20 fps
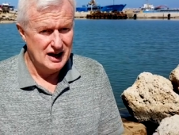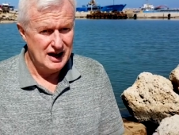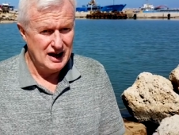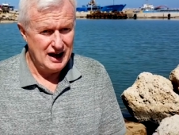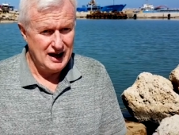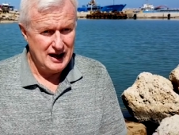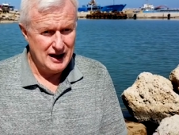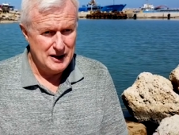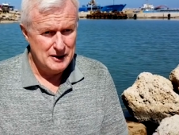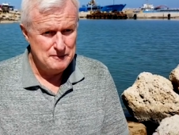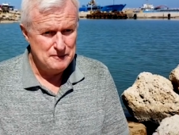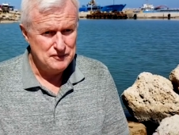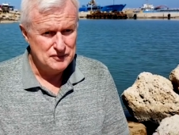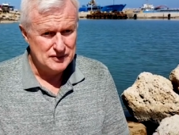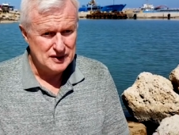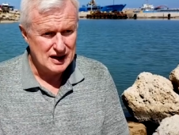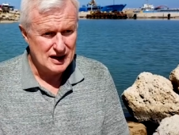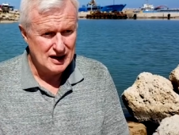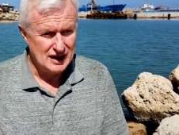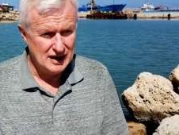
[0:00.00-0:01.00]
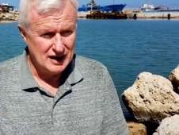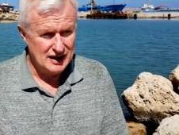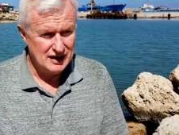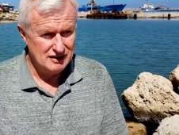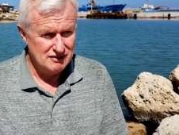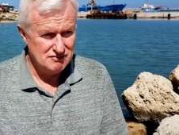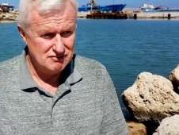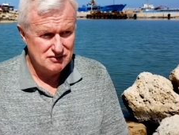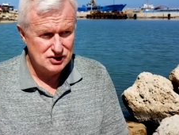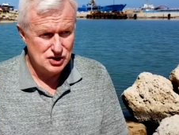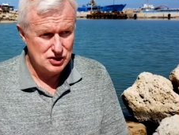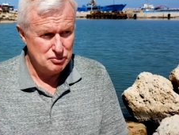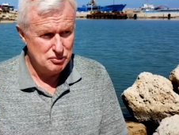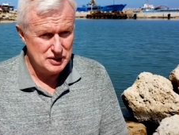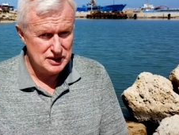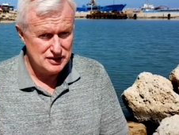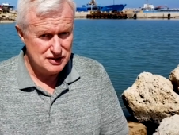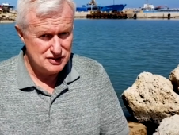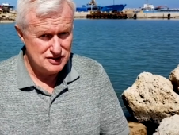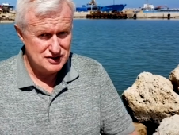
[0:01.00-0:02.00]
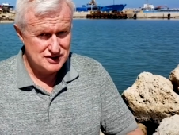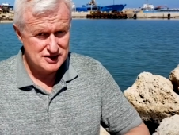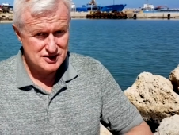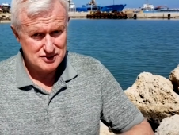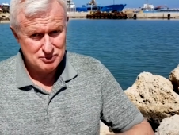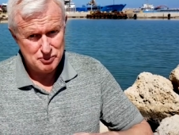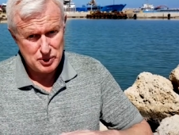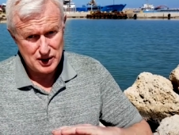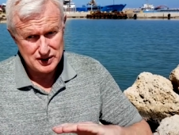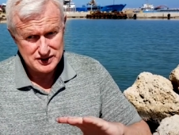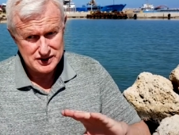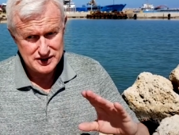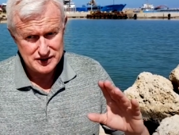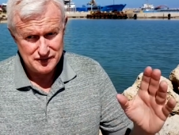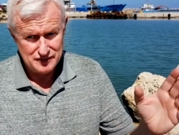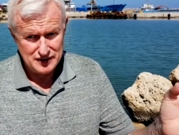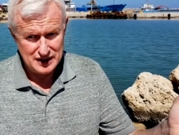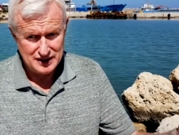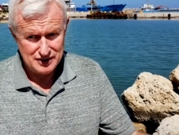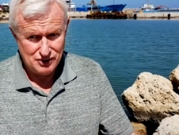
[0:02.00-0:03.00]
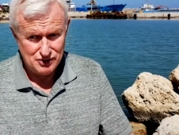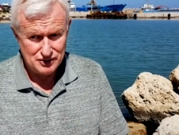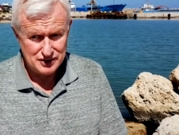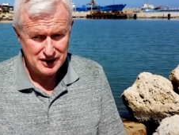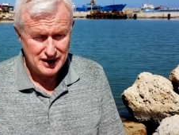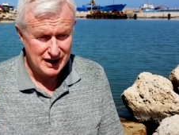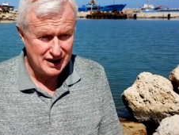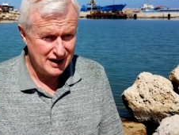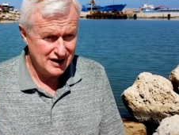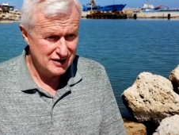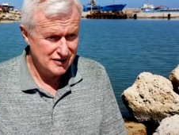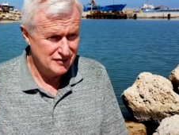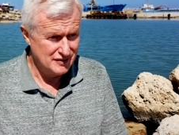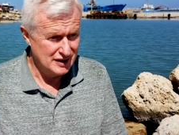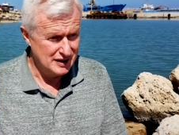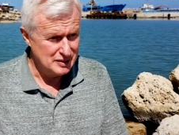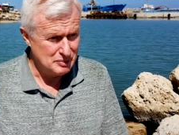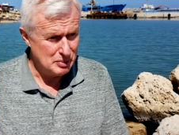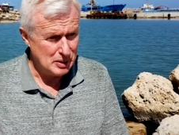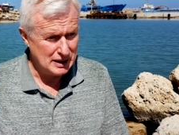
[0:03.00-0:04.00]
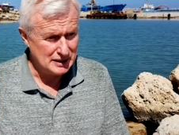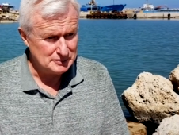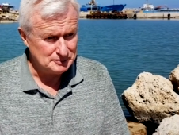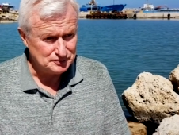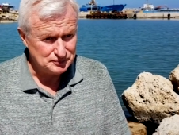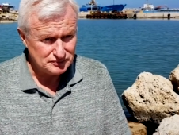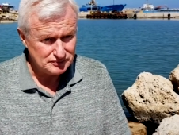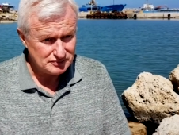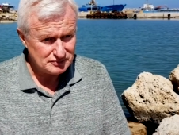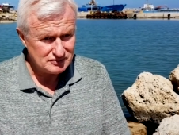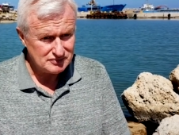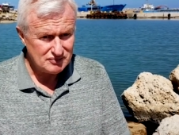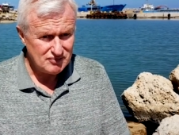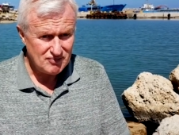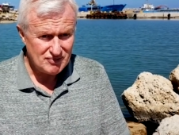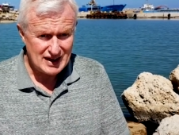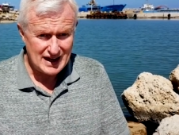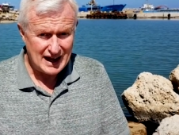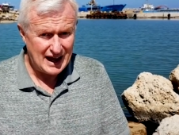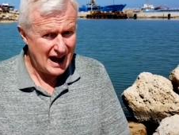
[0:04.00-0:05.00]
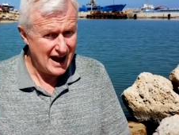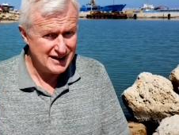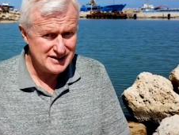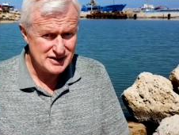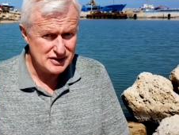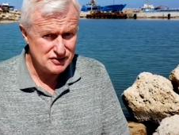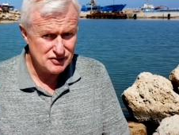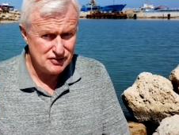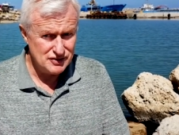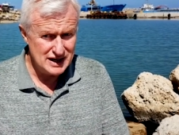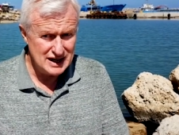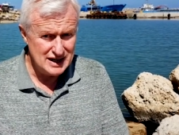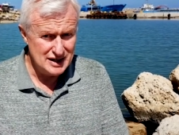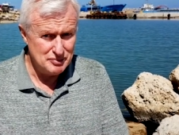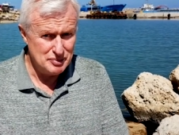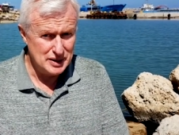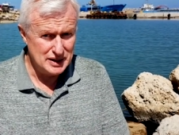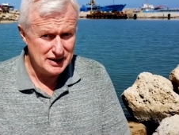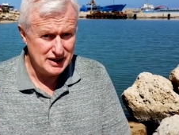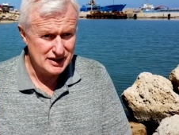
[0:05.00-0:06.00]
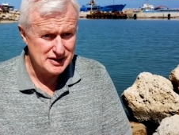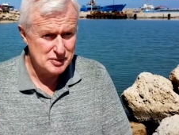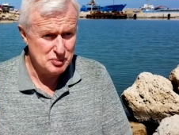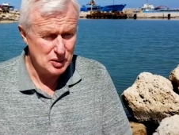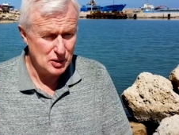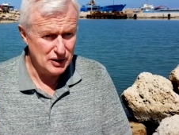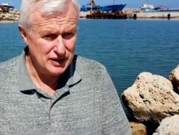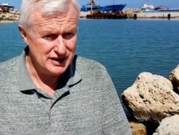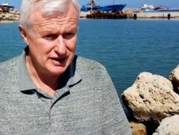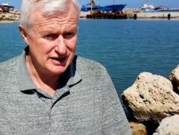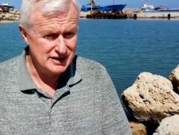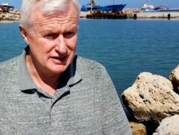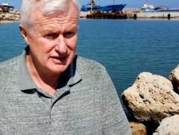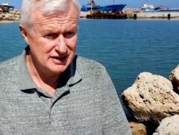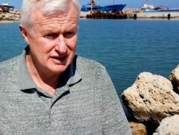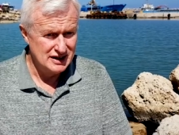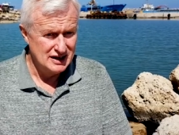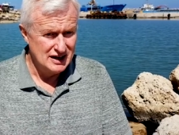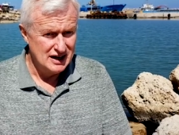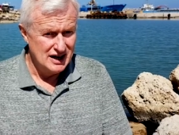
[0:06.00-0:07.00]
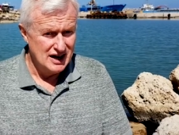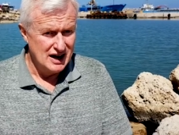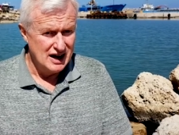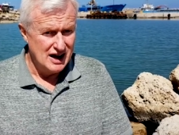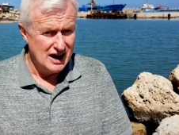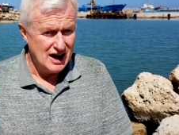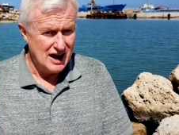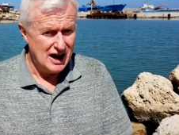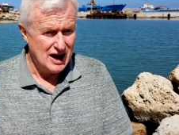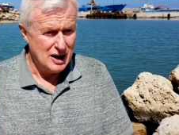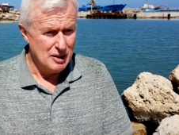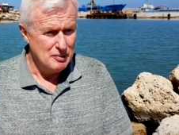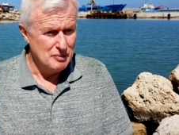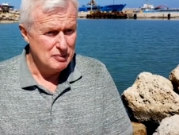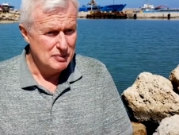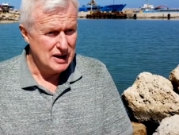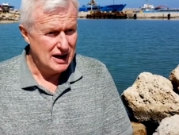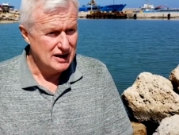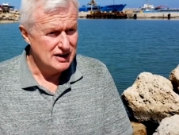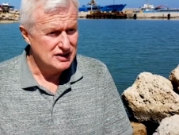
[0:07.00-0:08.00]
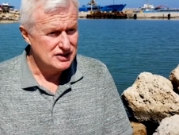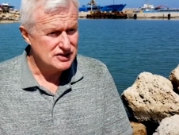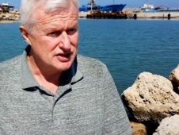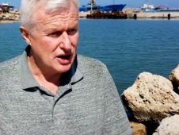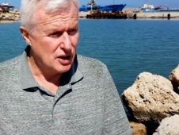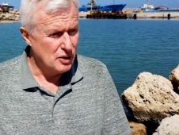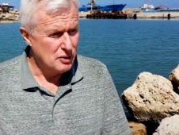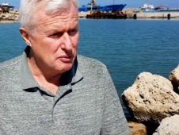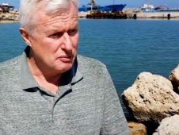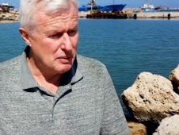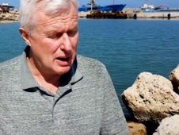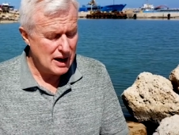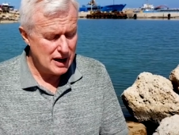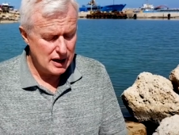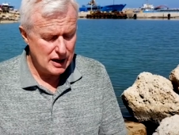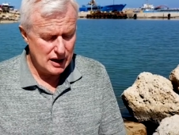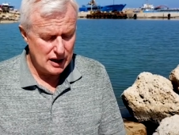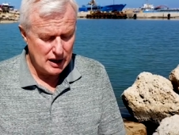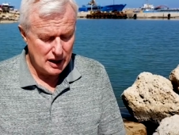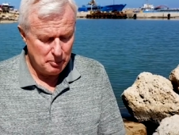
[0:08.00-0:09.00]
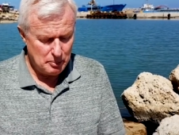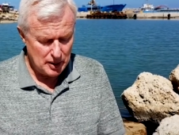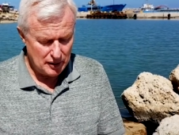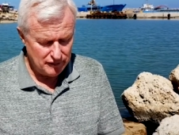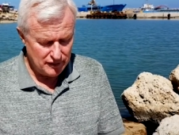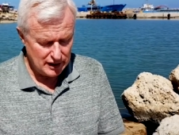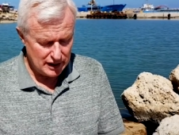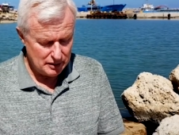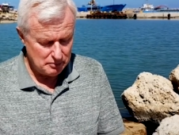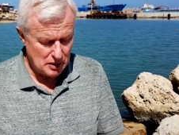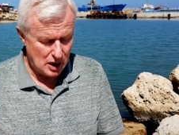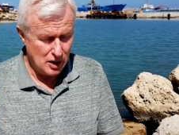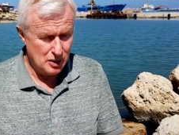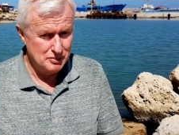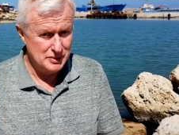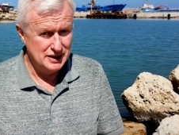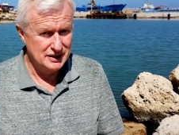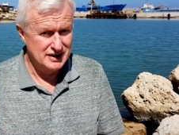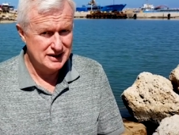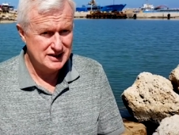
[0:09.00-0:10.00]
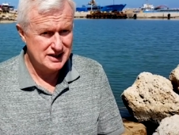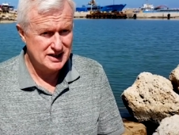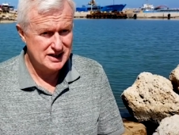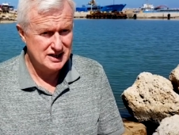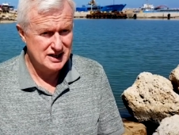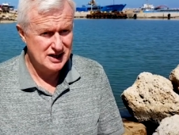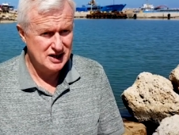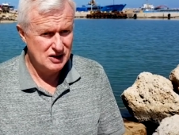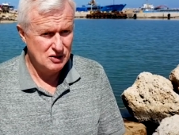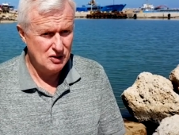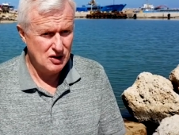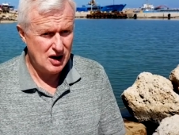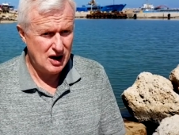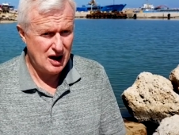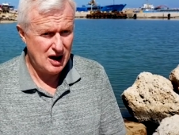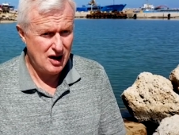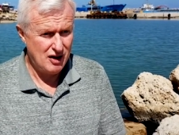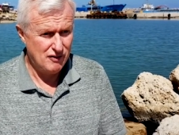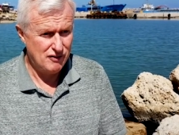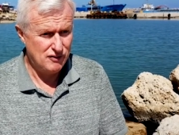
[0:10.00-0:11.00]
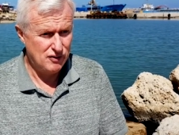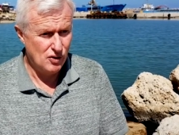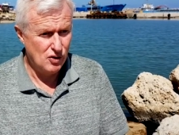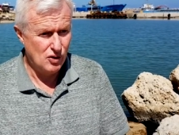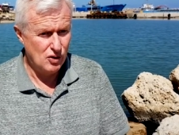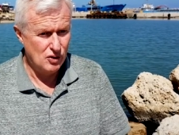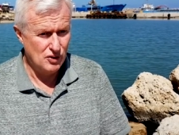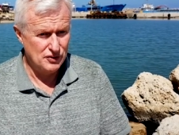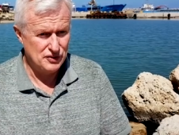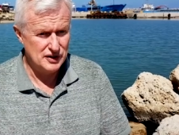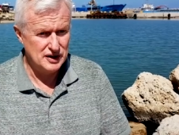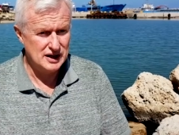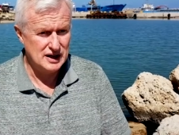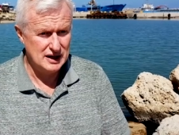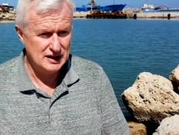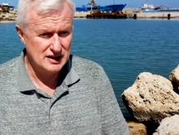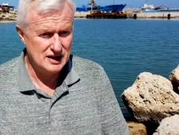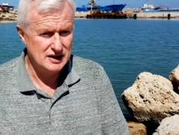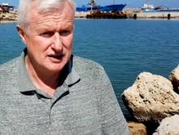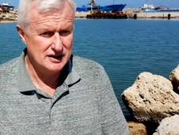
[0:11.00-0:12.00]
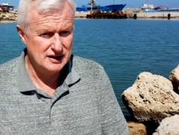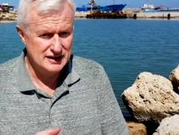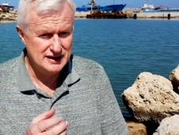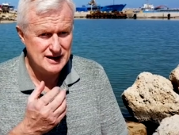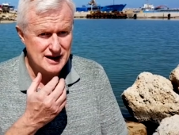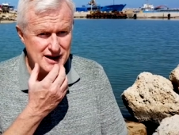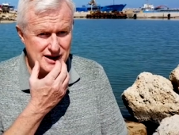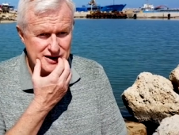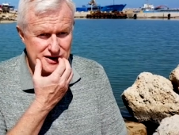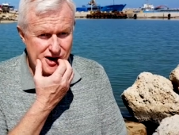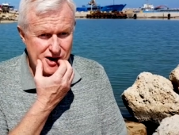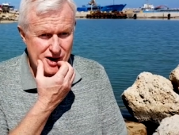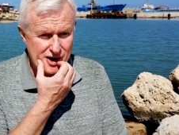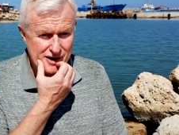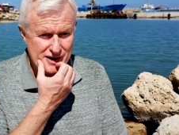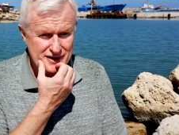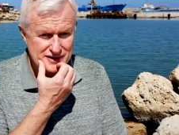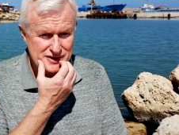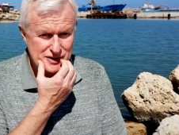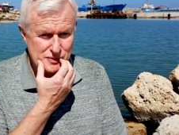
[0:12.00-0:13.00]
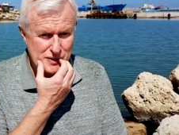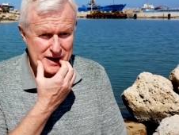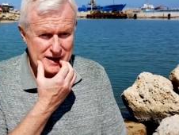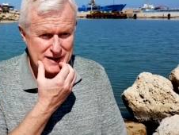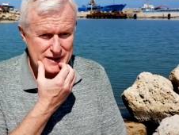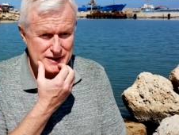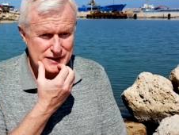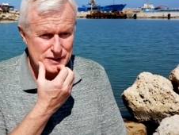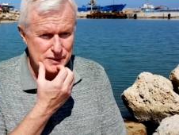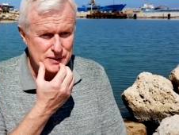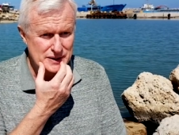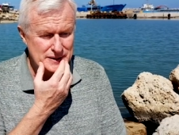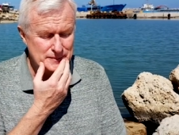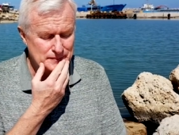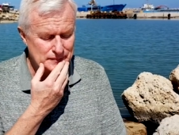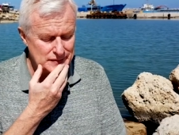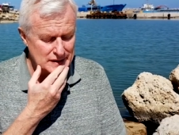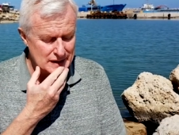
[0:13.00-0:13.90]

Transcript: um, could be used positively or negatively but hasn't really been exploited um, so my epiphany moment uh, for thinking that yeah an arg is the way to do it